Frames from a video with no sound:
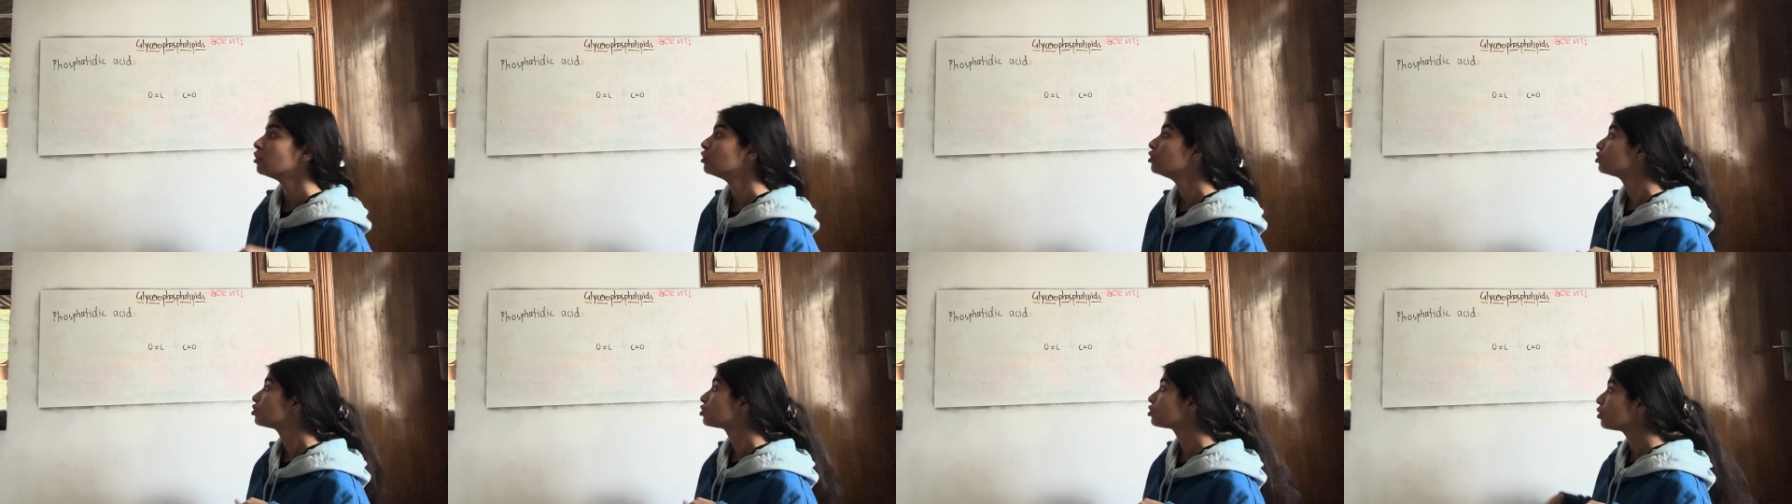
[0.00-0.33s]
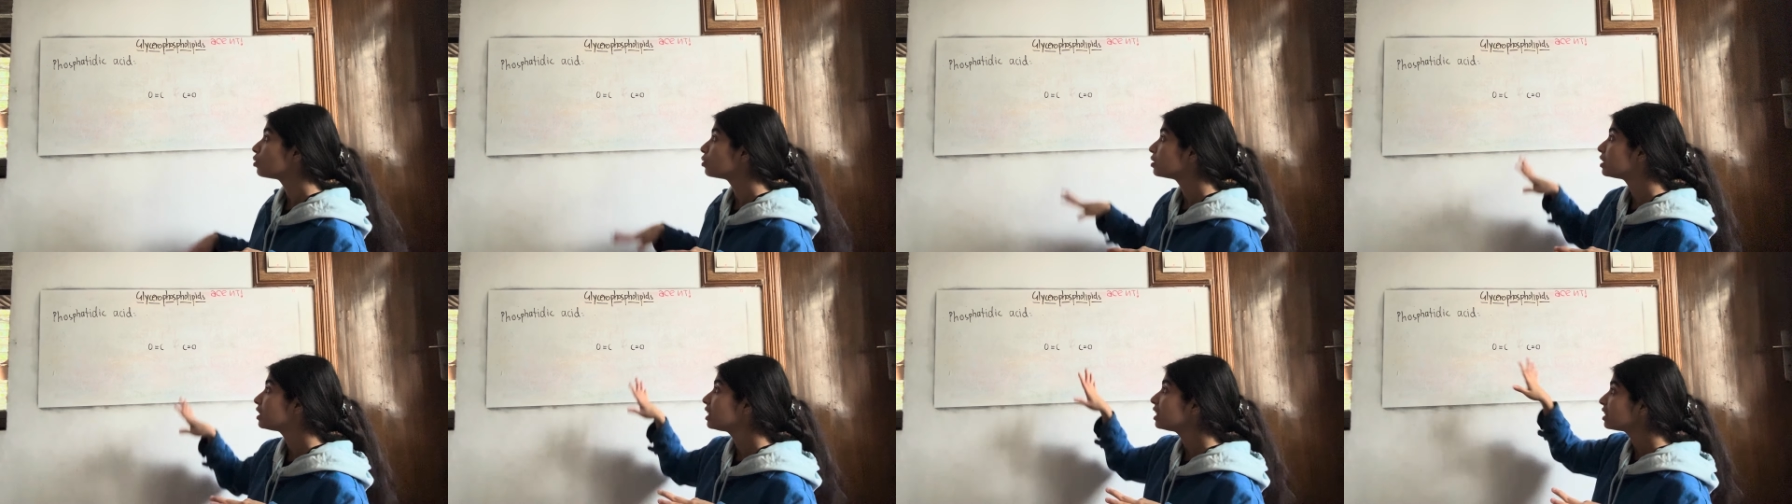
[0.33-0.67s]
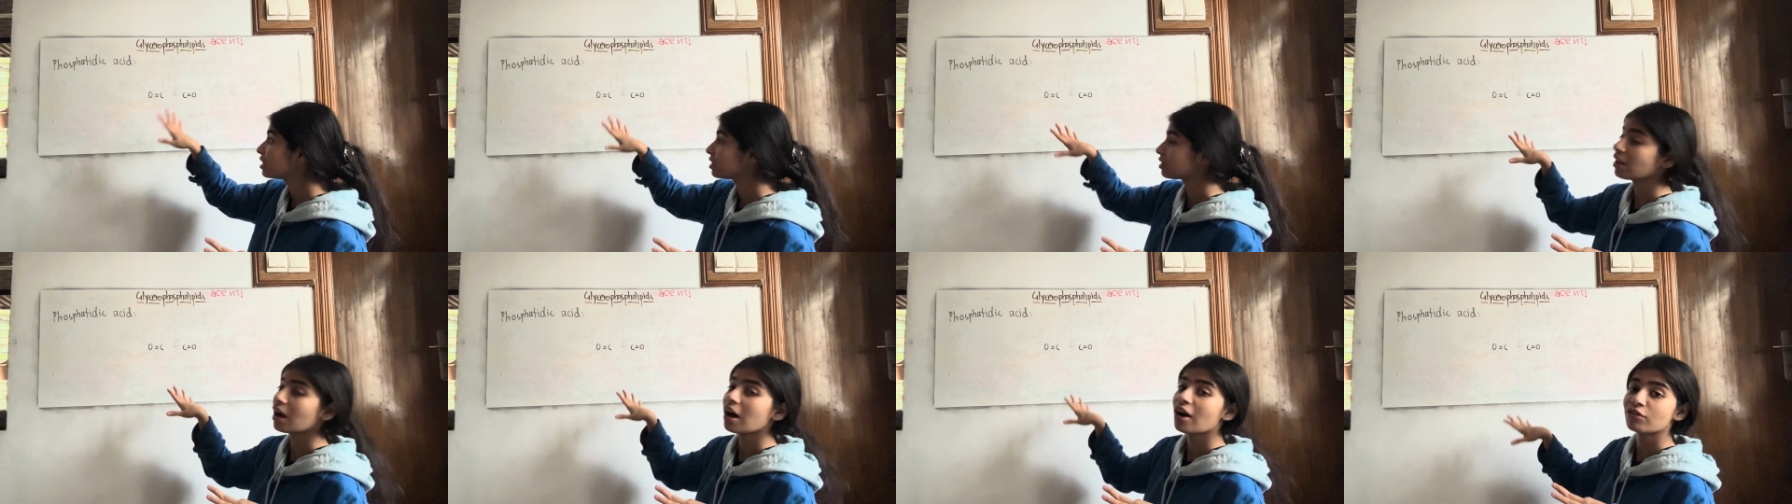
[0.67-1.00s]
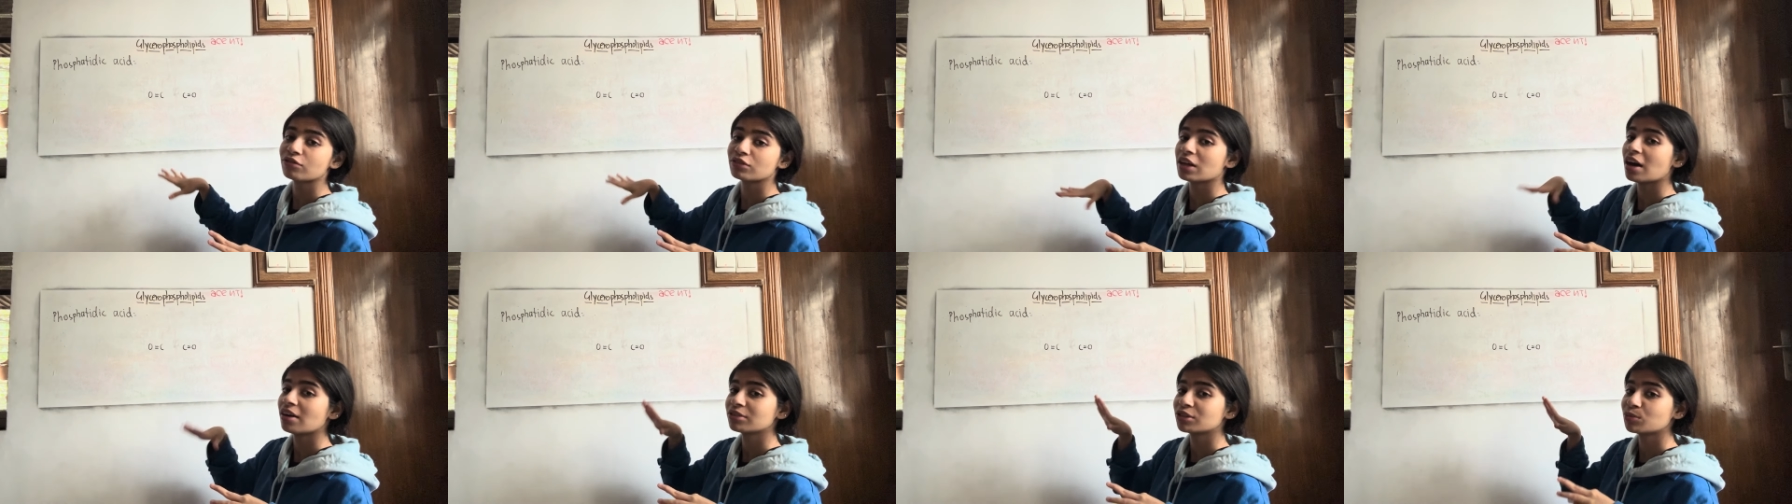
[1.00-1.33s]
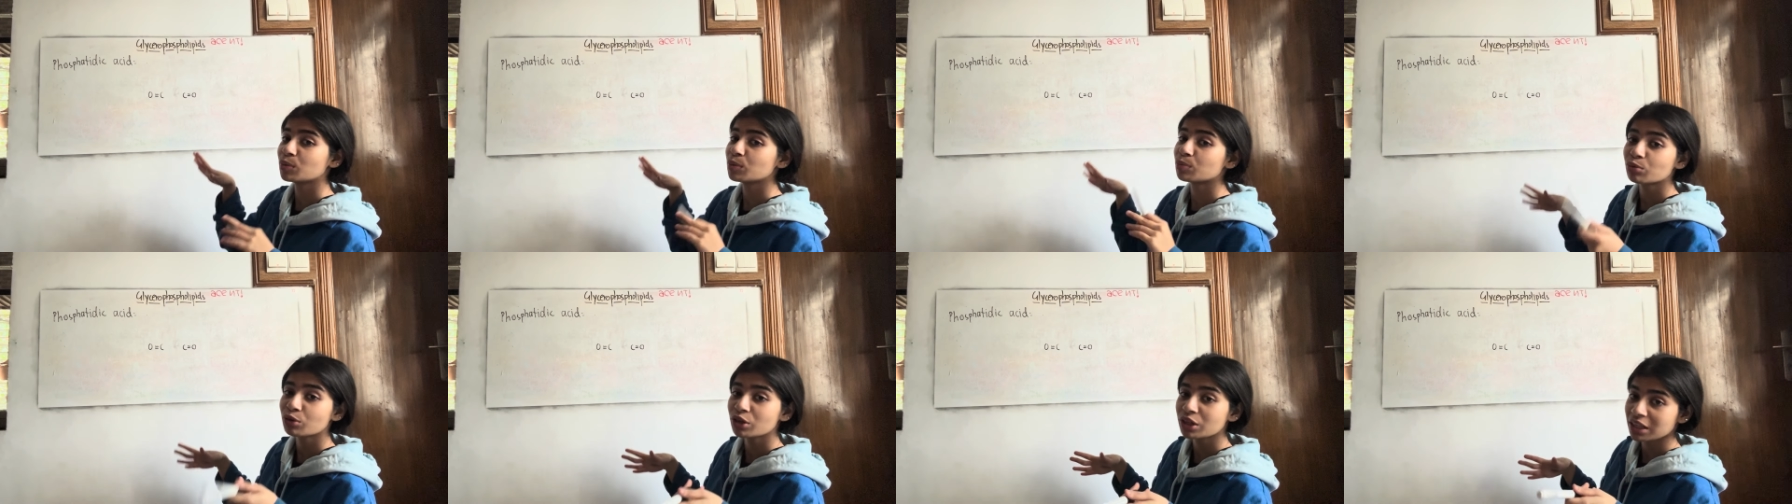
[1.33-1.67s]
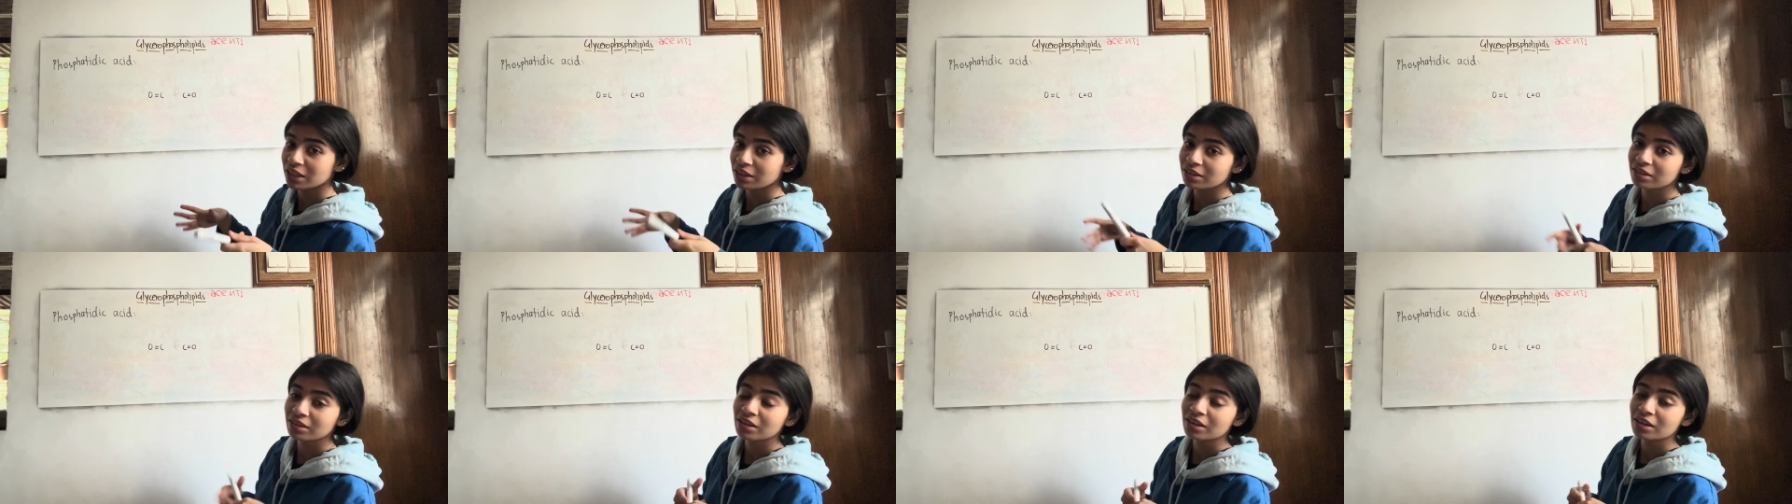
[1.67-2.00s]
So these stuff, they have to be pretty.
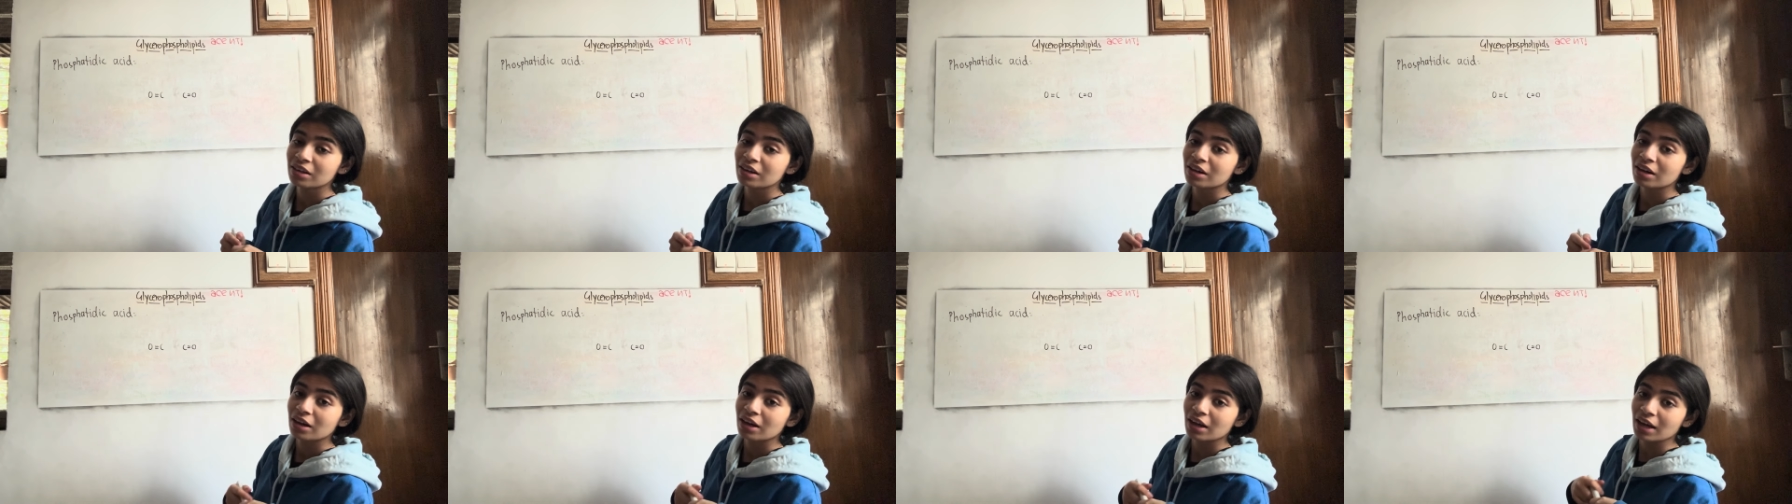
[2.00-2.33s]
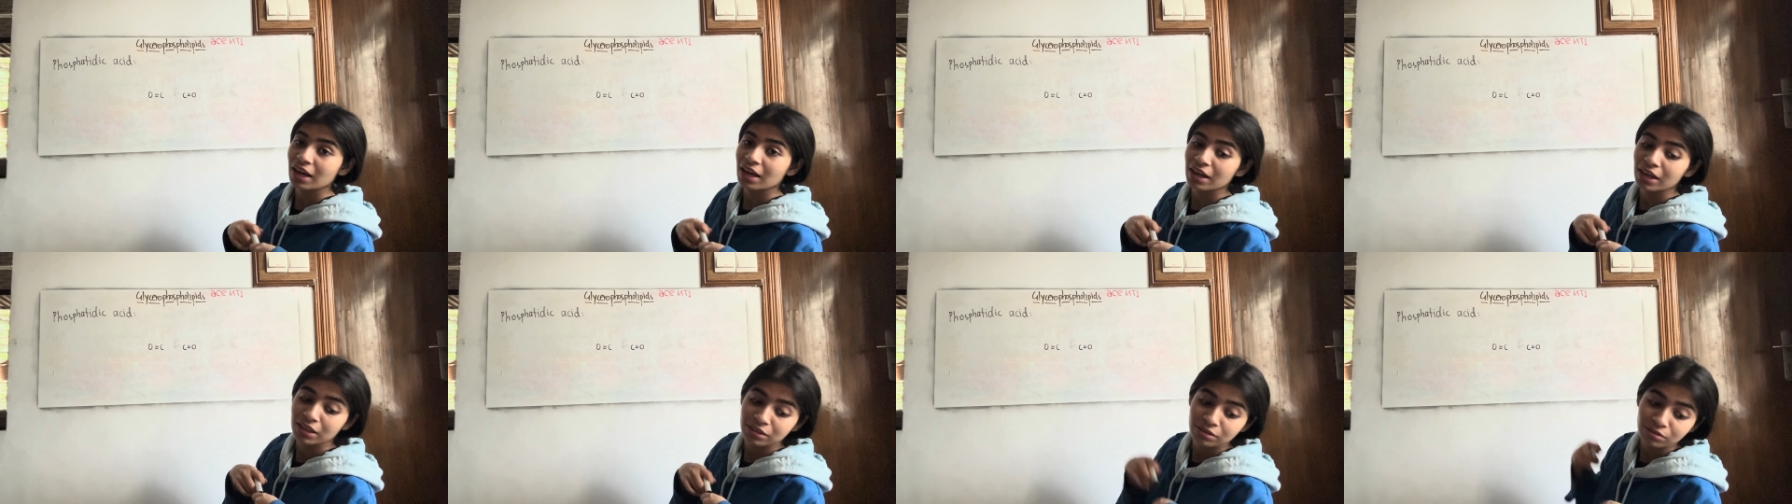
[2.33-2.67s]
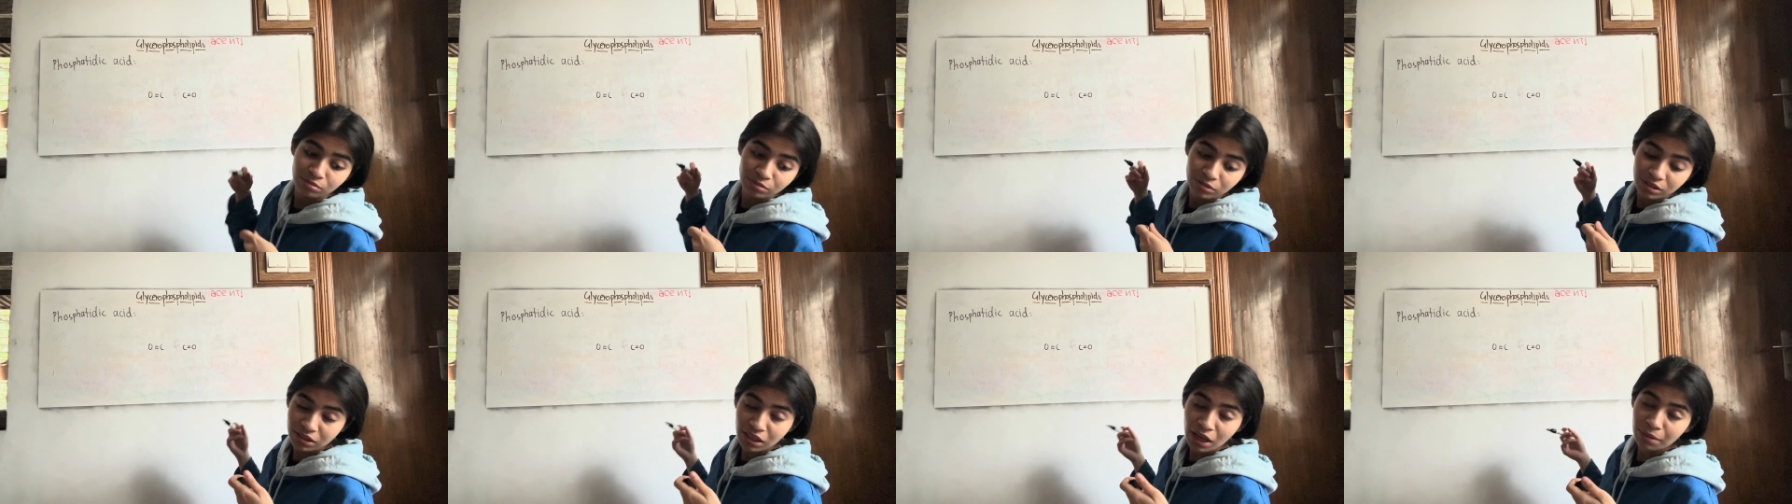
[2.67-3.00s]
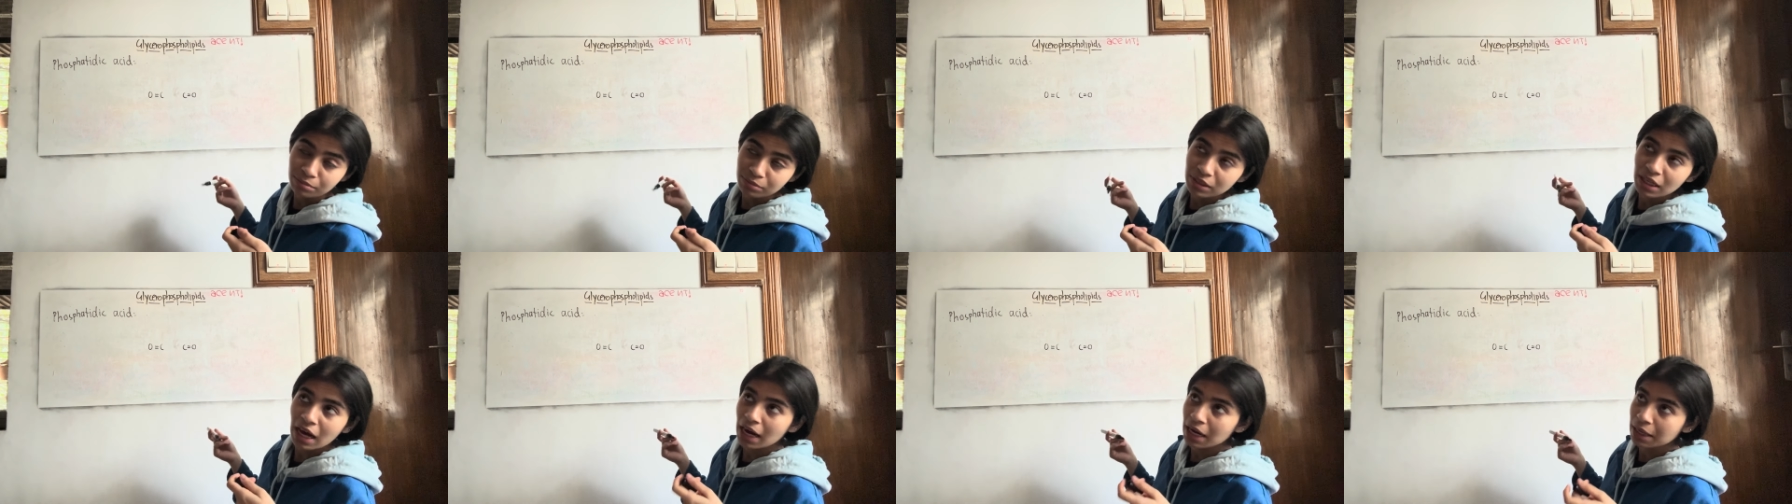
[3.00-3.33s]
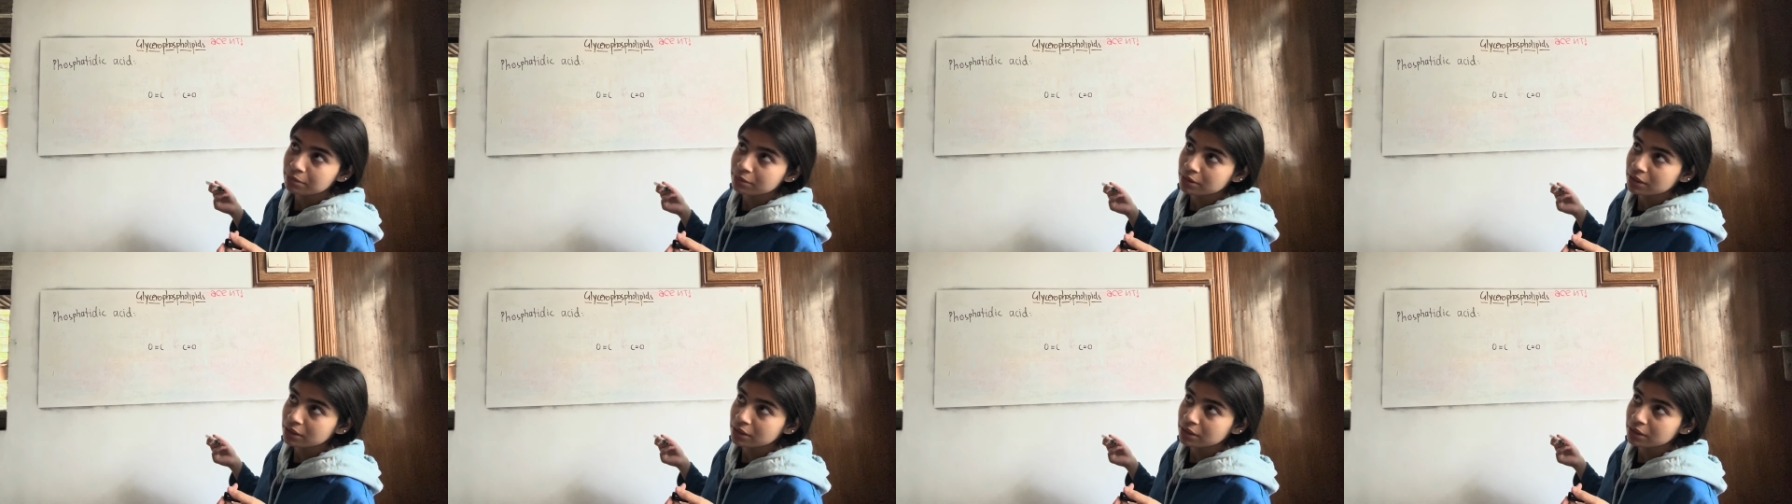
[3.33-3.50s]
And sometimes,